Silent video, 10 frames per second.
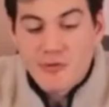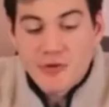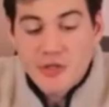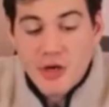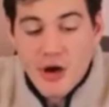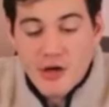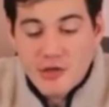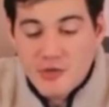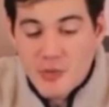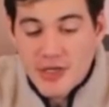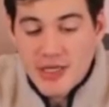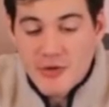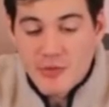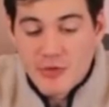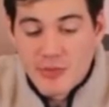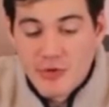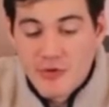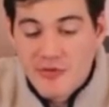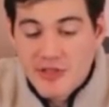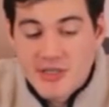for starters, we need to
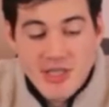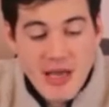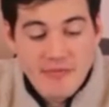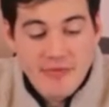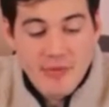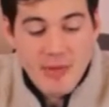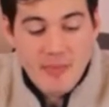remove the stem from the